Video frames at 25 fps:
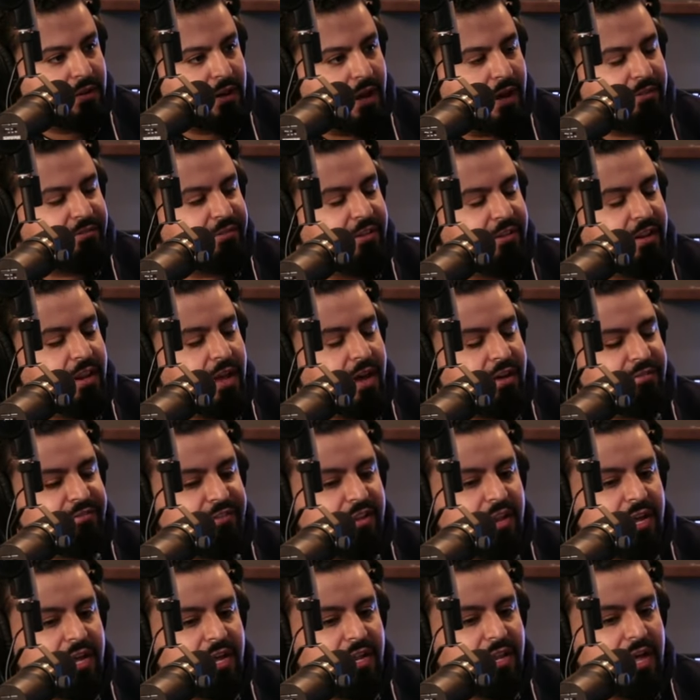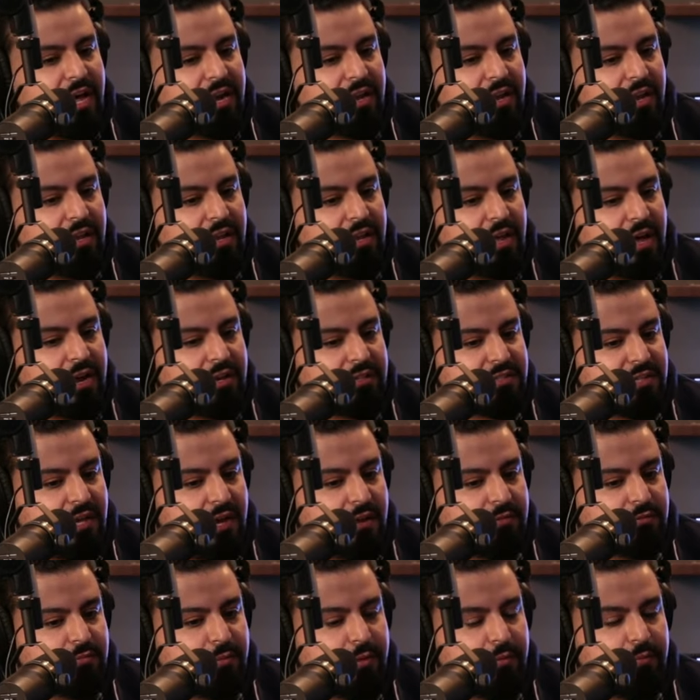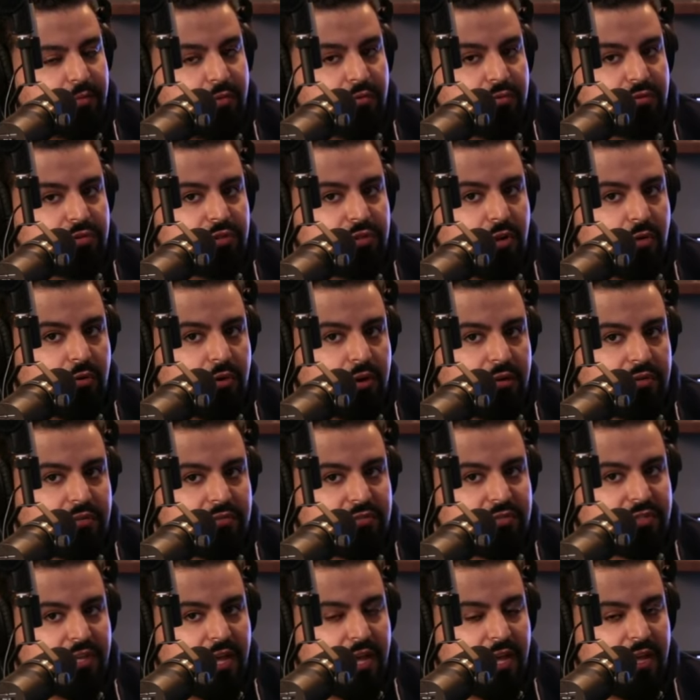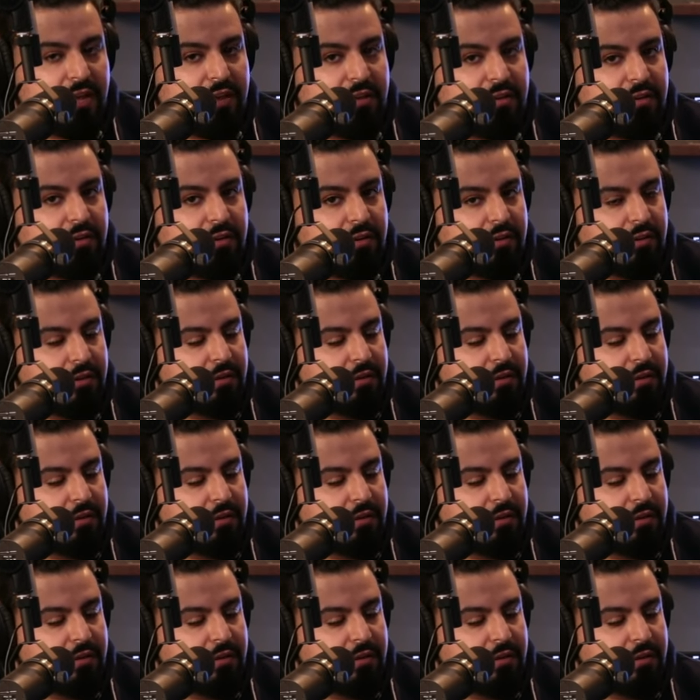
I feel I feel like a lot a lot of times people don't understand